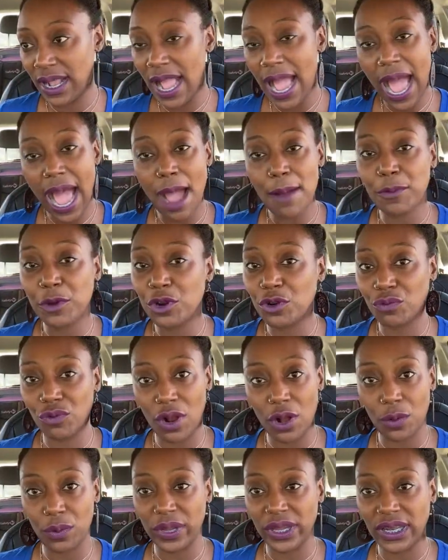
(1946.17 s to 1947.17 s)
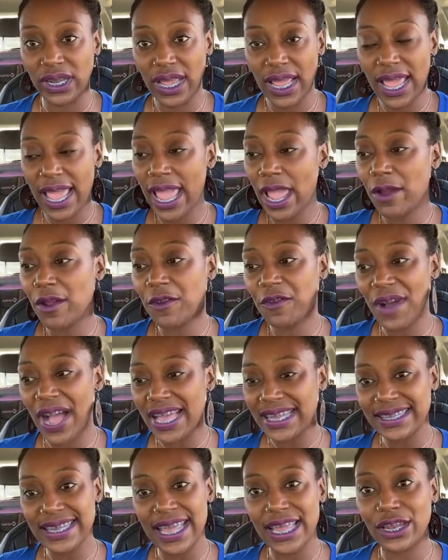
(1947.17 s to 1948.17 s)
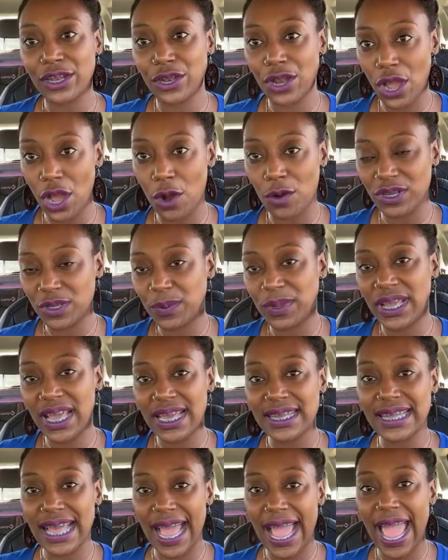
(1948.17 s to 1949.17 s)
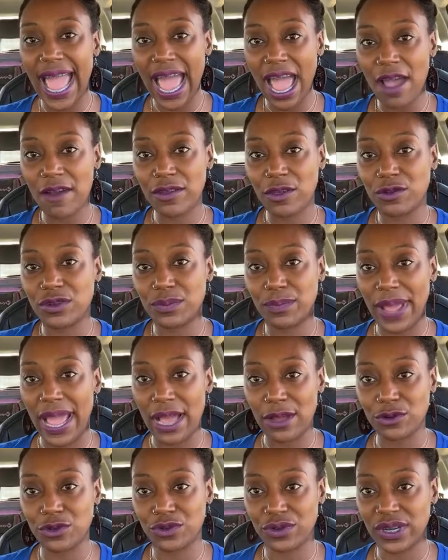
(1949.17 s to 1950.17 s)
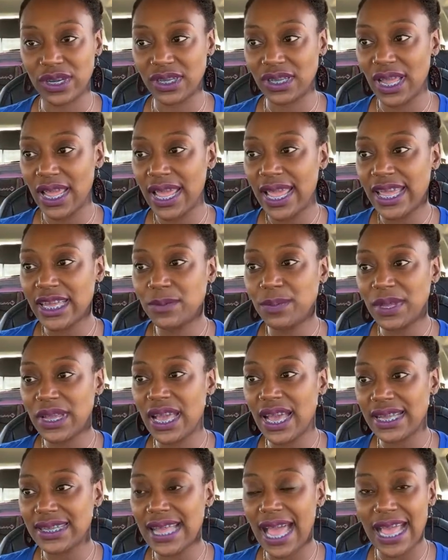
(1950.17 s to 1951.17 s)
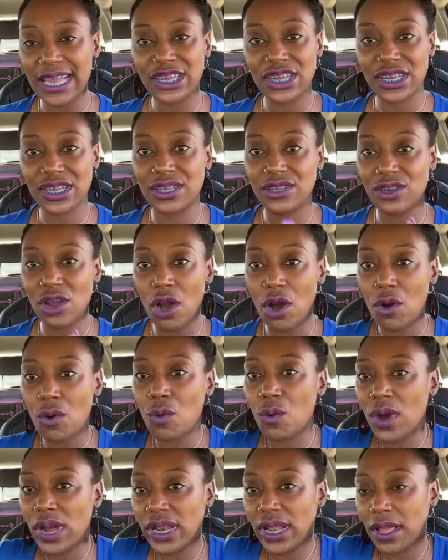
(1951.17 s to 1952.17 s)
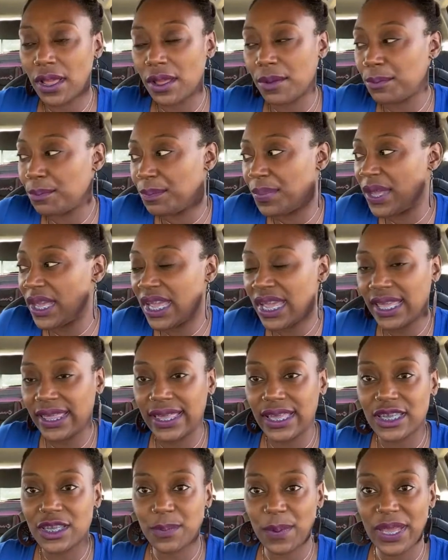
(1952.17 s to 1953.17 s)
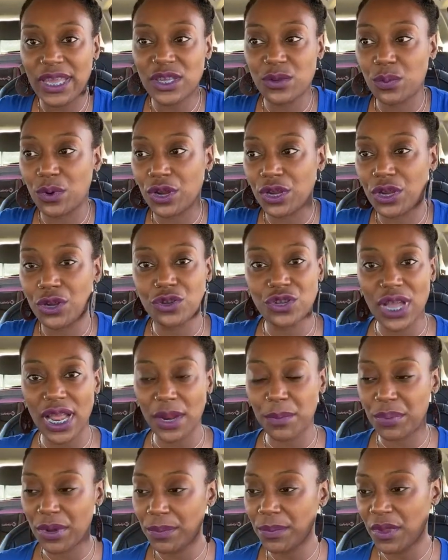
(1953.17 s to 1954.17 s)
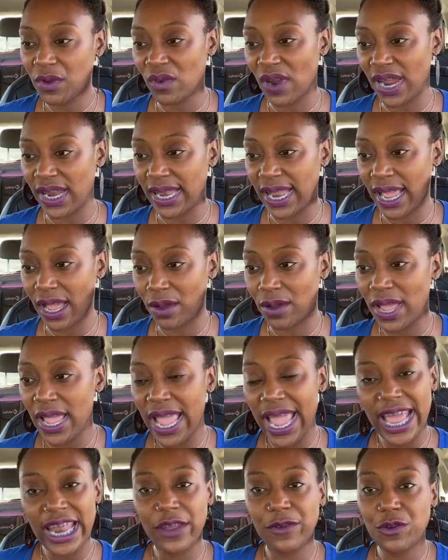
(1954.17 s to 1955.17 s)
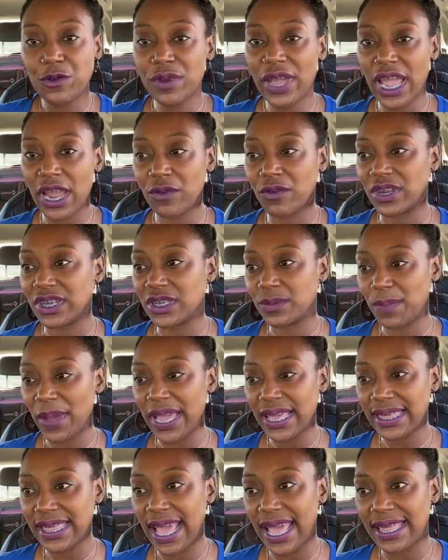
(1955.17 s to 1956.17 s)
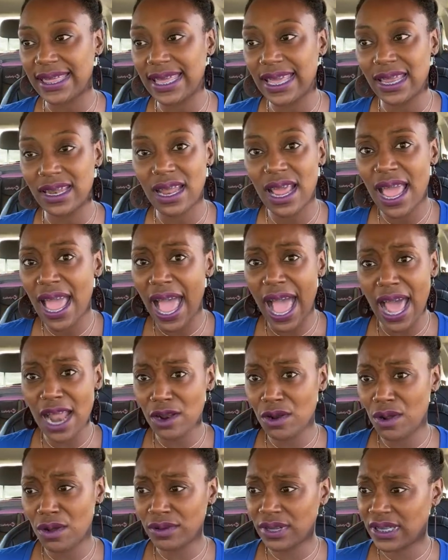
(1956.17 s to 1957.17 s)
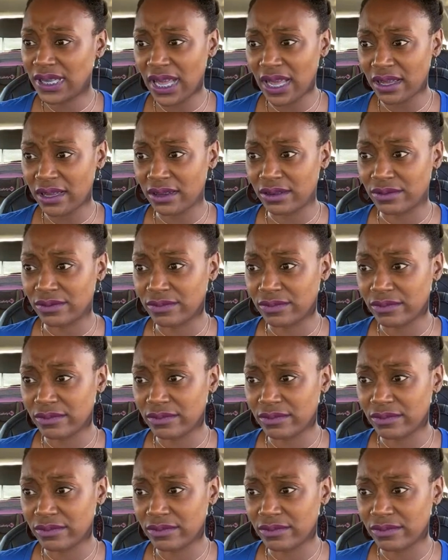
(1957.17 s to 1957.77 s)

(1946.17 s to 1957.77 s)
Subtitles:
I'm growing. And if I say no, it's because I have those boundaries. It's because I just don't want to be in the space where you're trying to put me right now. And if you can't respect that, then I don't know what to tell you.